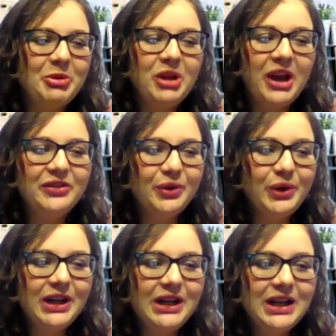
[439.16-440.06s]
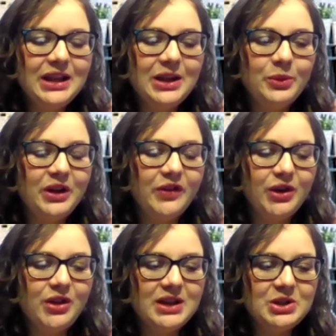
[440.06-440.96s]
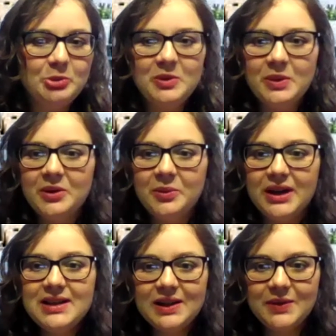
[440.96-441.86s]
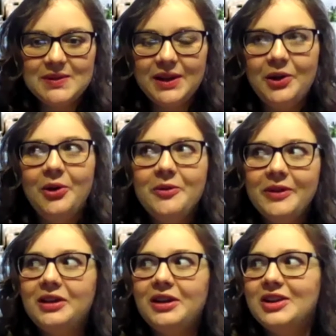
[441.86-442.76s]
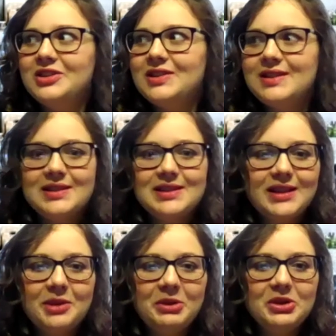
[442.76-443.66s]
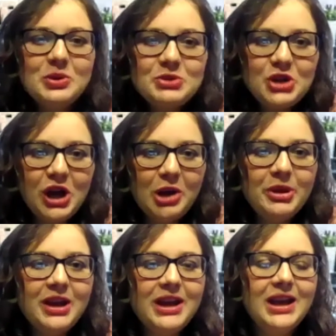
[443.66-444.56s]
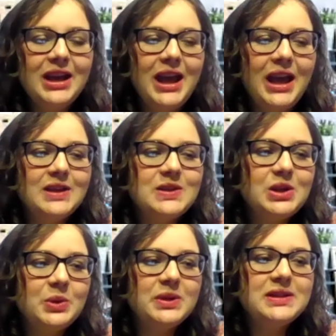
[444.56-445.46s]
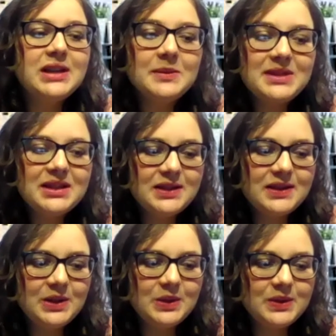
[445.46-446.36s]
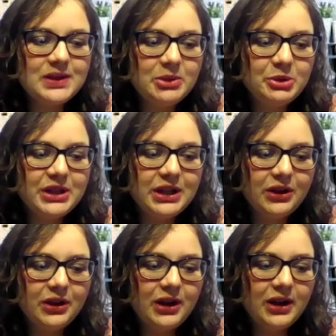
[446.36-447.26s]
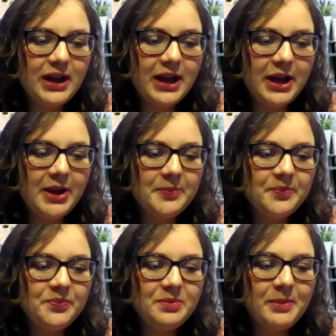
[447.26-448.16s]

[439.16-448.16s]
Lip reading: applied for it. And then whenever they told me what it was, I was like, oh my gosh, this is like my dream job. And so with substance use in particular, I